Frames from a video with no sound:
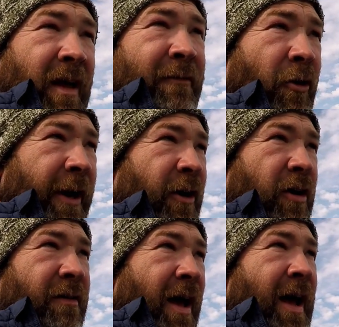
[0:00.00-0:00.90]
I've already
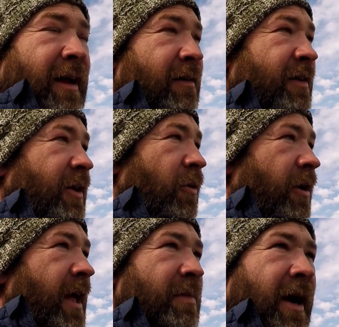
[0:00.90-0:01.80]
got an anchor video
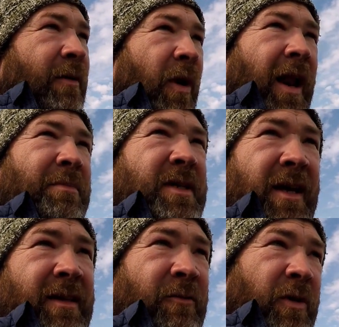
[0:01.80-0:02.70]
on here, but I will
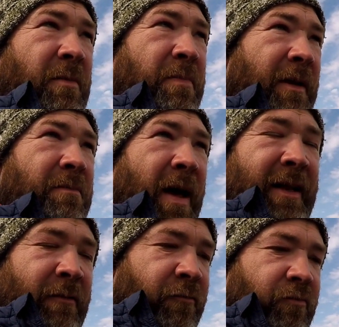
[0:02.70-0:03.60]
update it with a bit
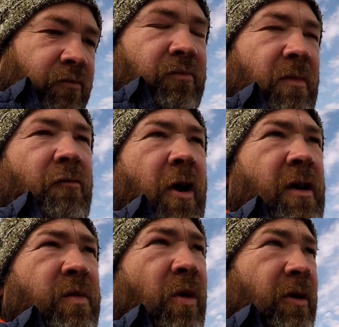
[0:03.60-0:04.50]
better run
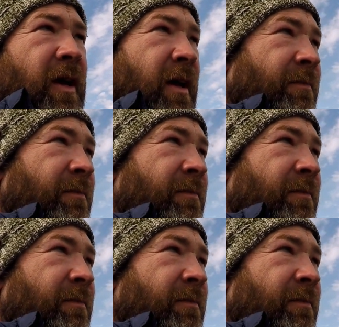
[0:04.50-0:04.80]
of water.